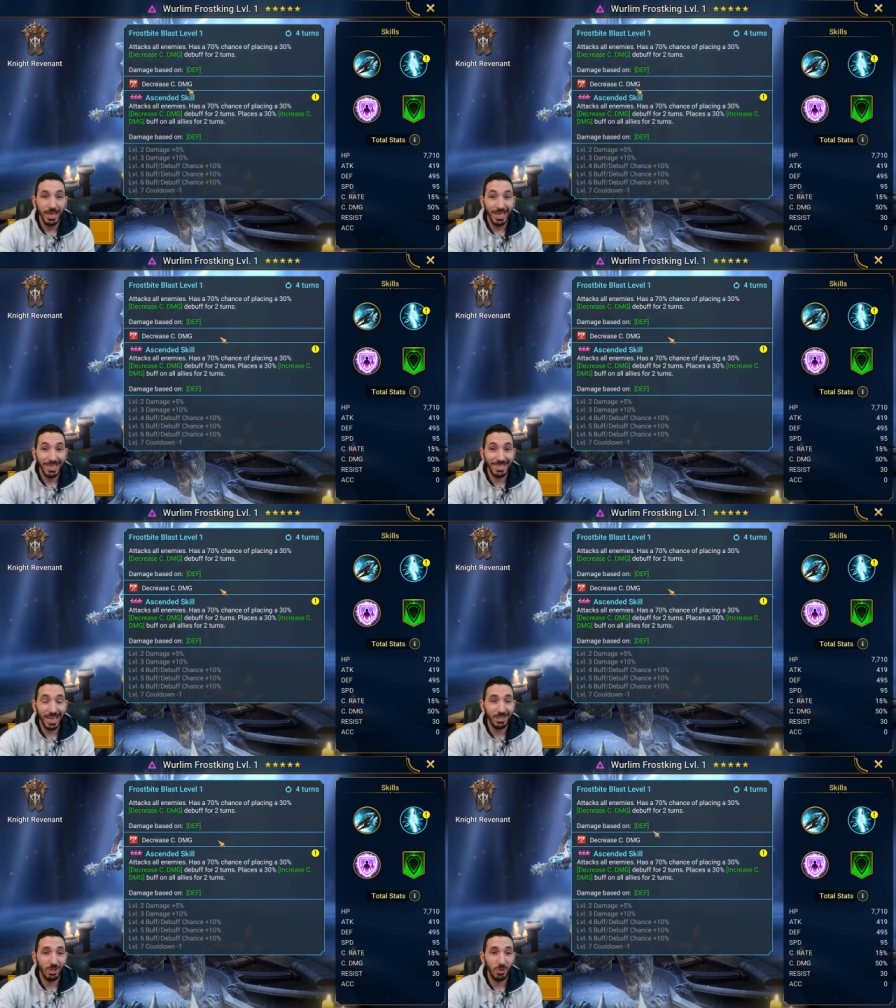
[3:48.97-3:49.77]
His
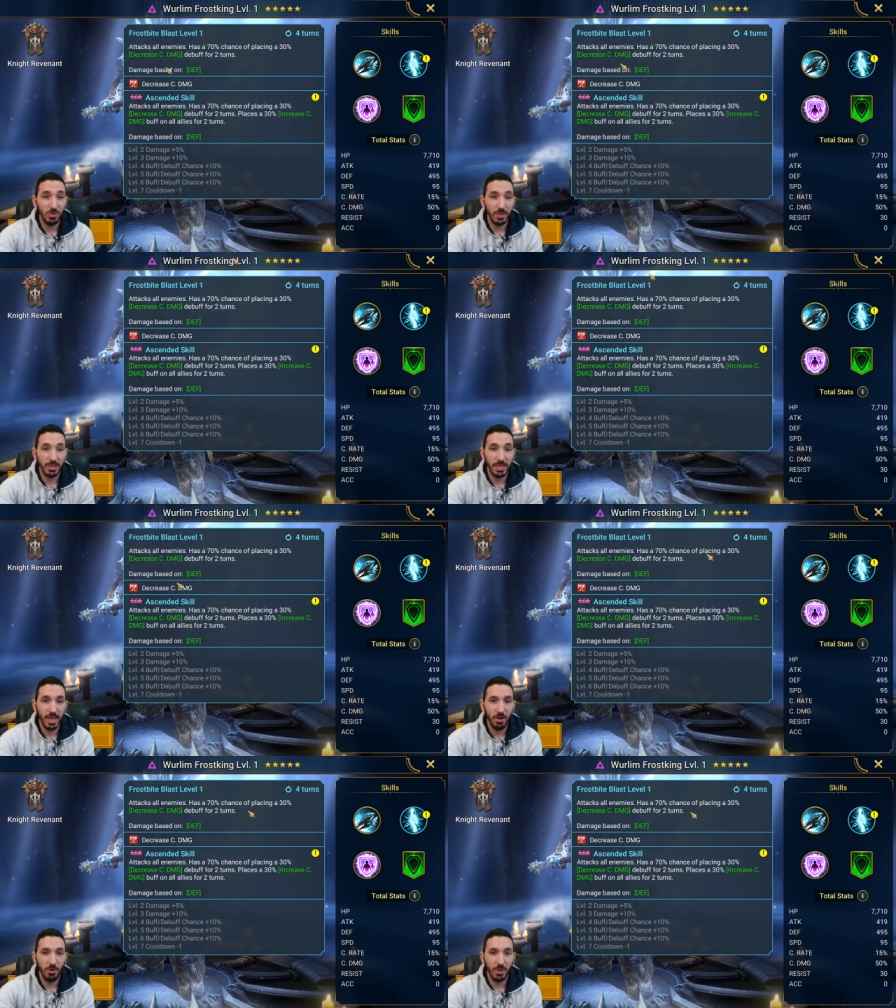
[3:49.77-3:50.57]
A2 is an
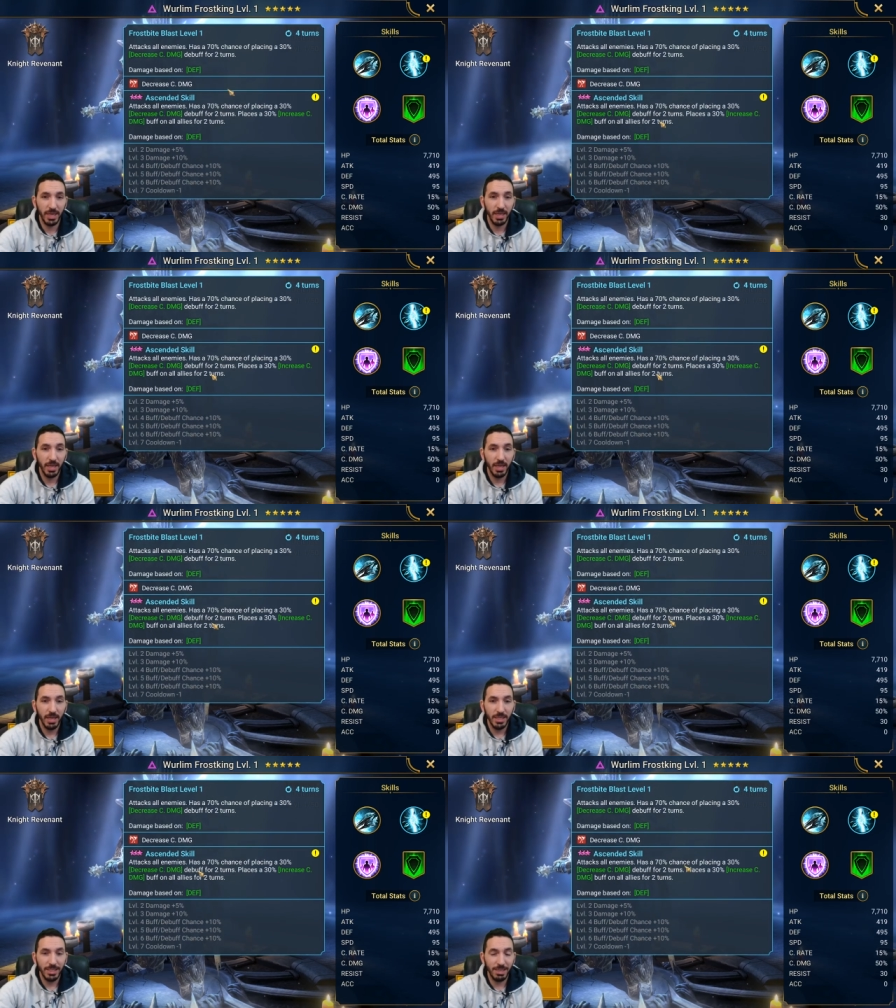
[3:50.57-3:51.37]
AoE.
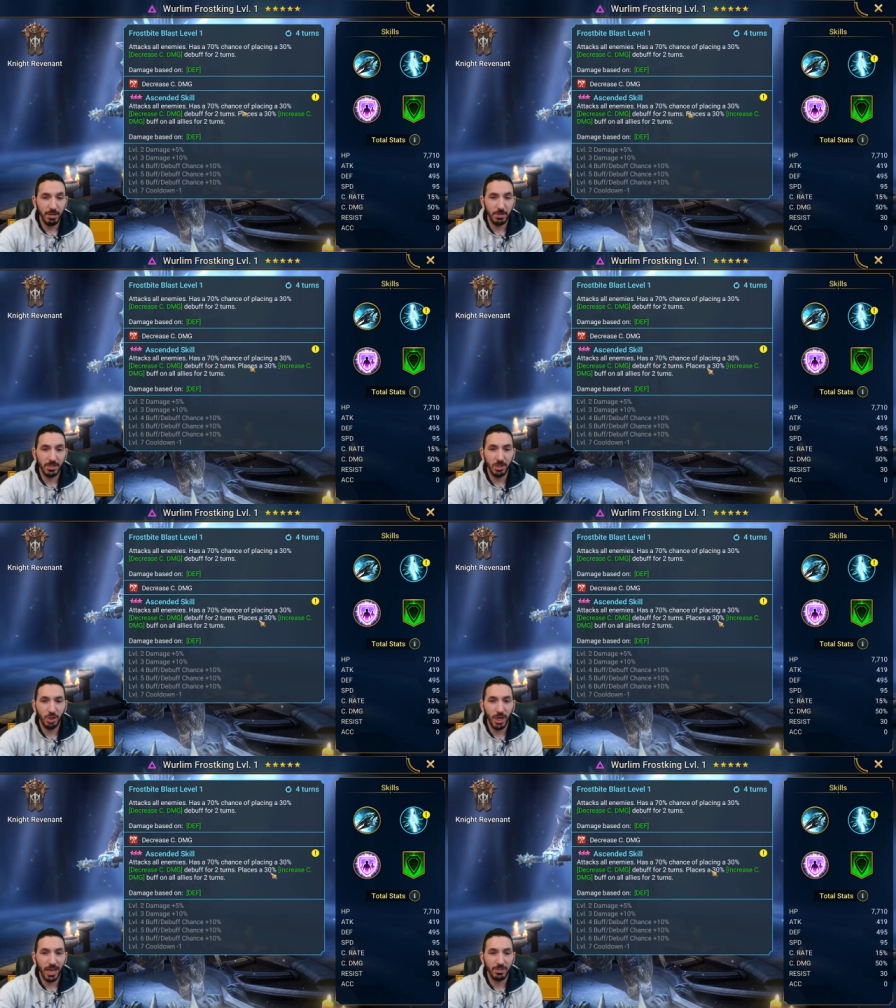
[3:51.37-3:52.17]
30%
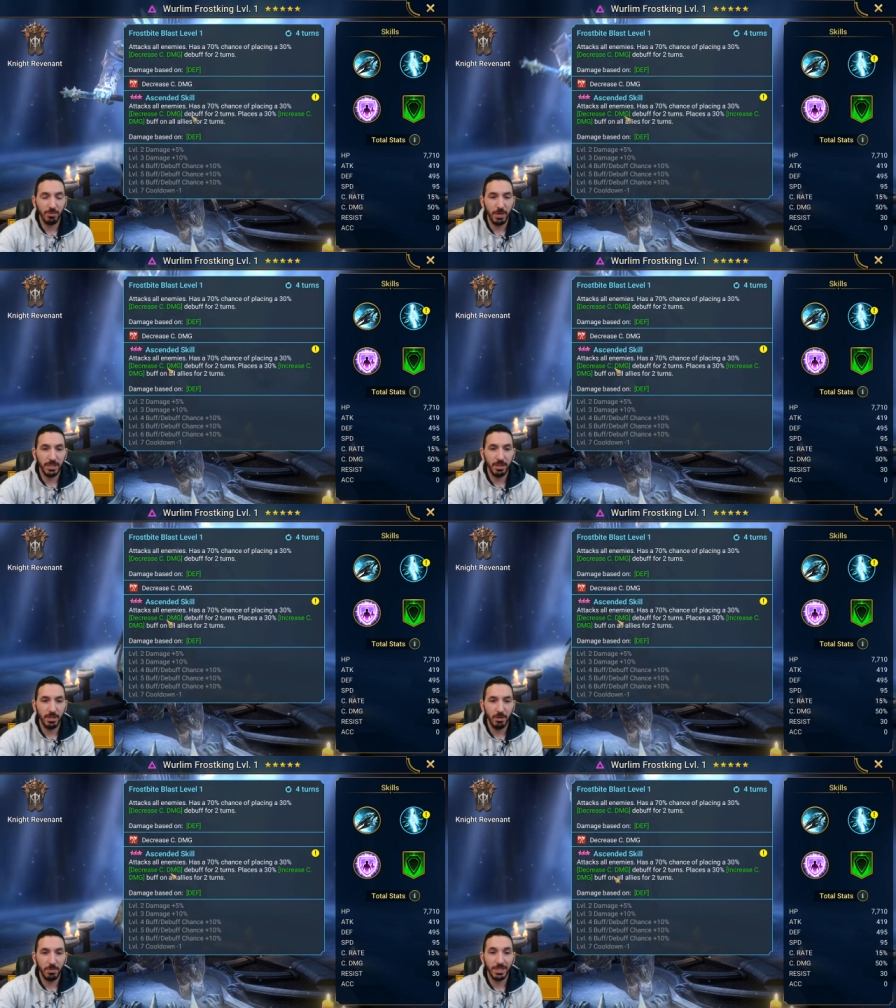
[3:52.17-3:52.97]
chance of placing
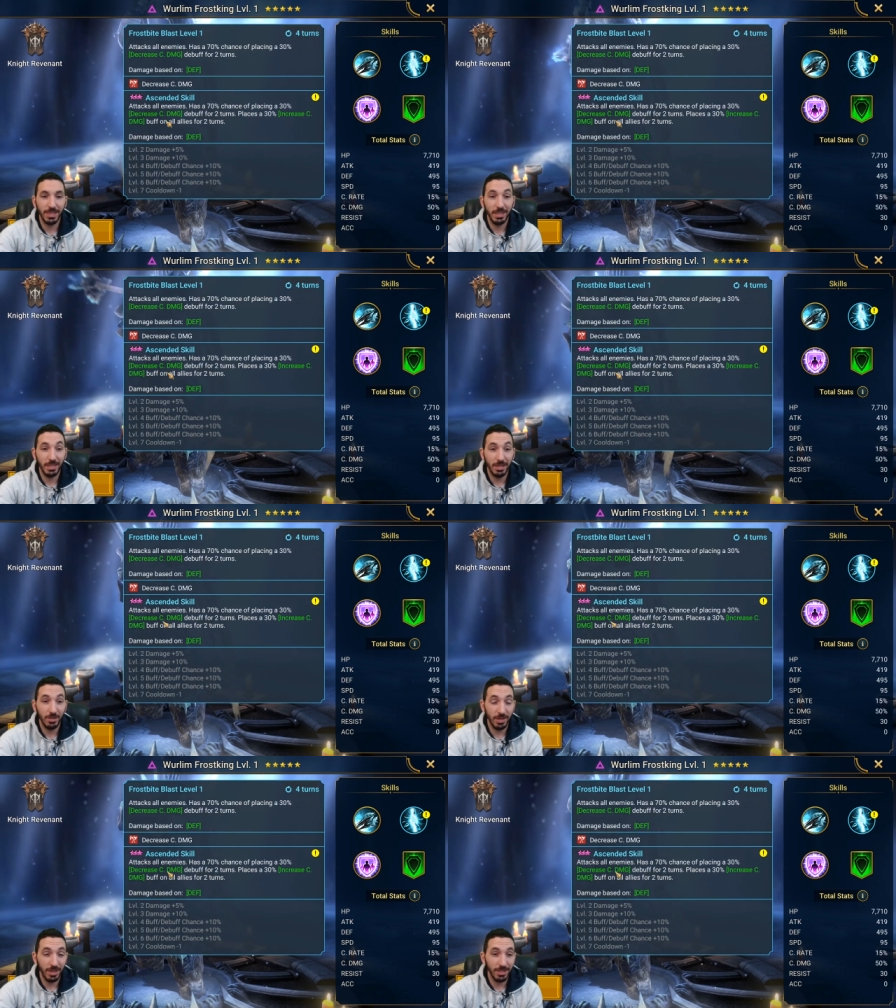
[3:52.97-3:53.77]
30%
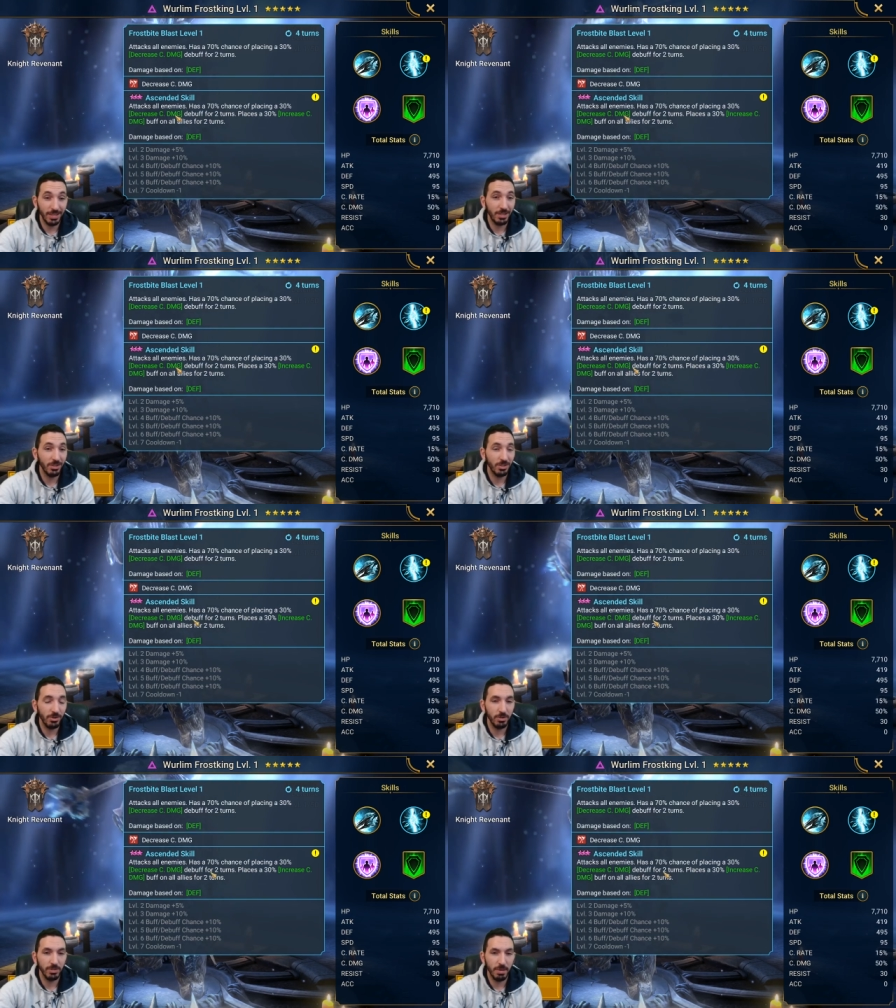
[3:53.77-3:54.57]
decreased
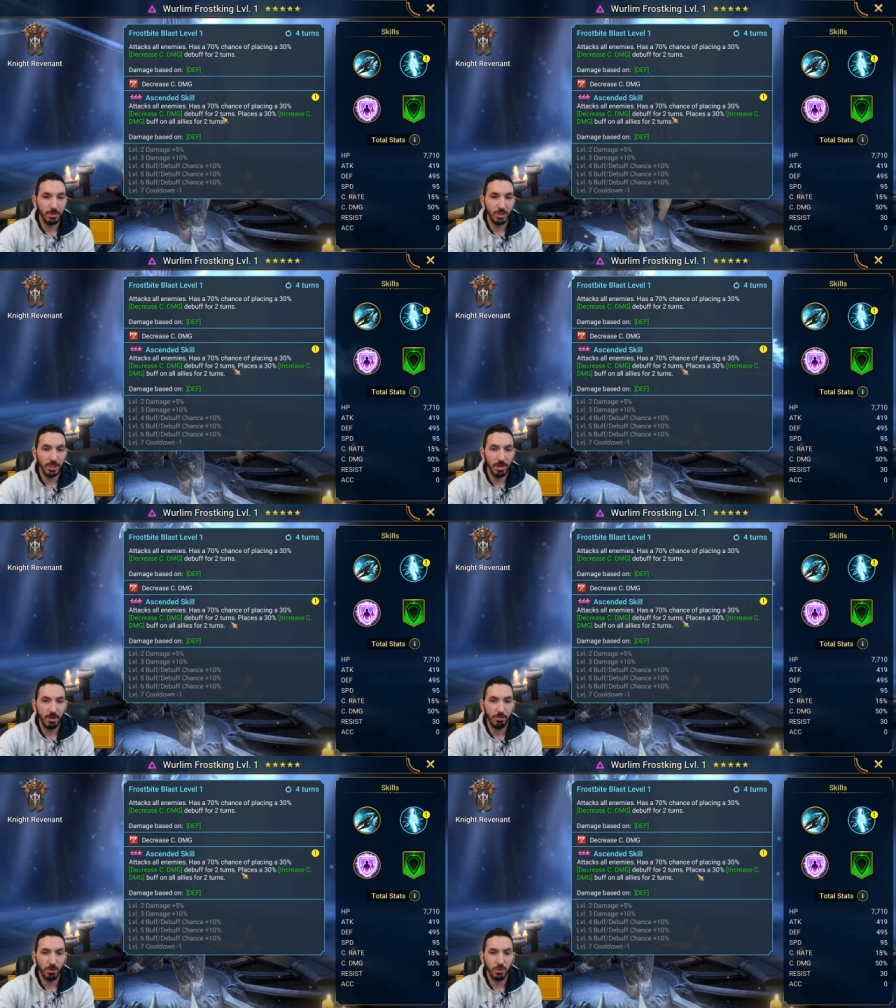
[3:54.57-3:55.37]
critical damage
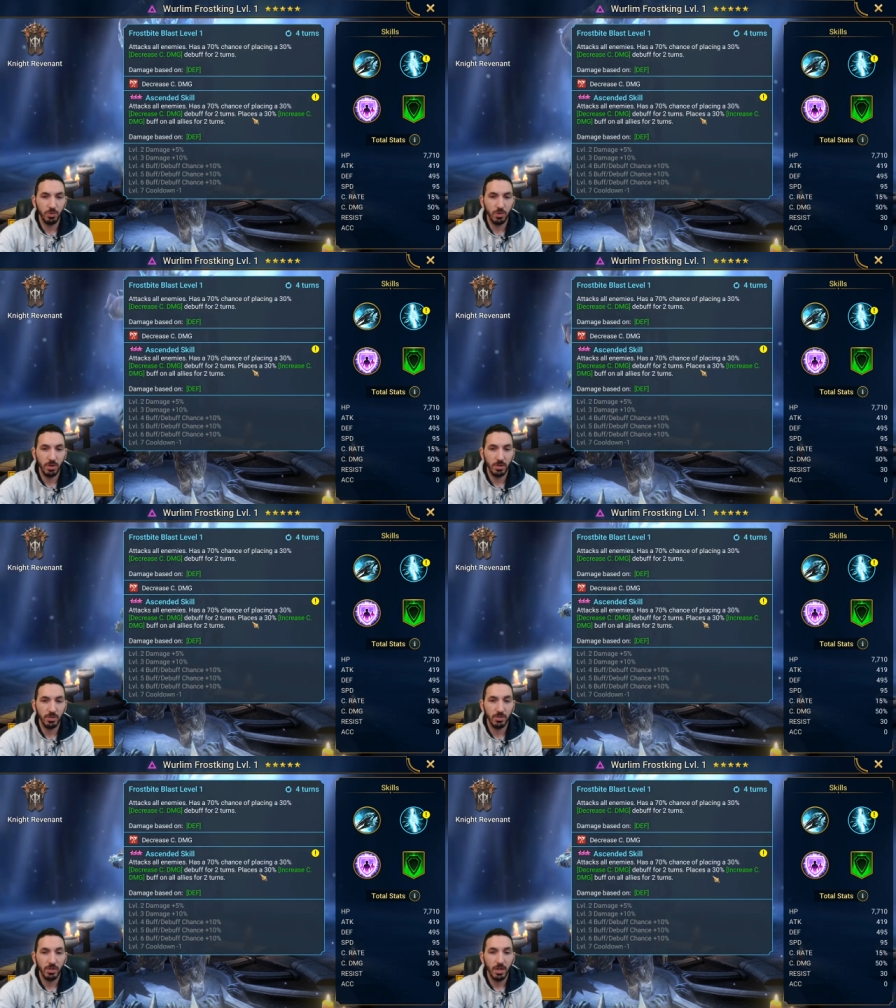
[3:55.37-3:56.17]
debuff for 2
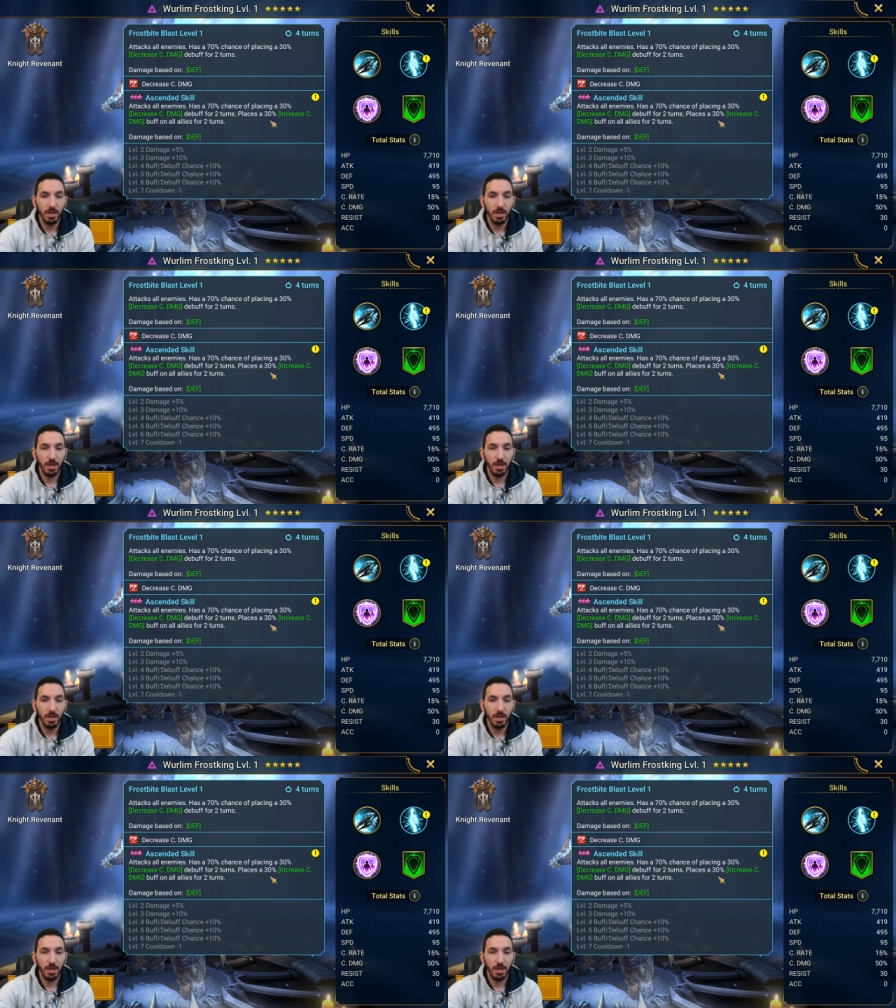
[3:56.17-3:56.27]
turns.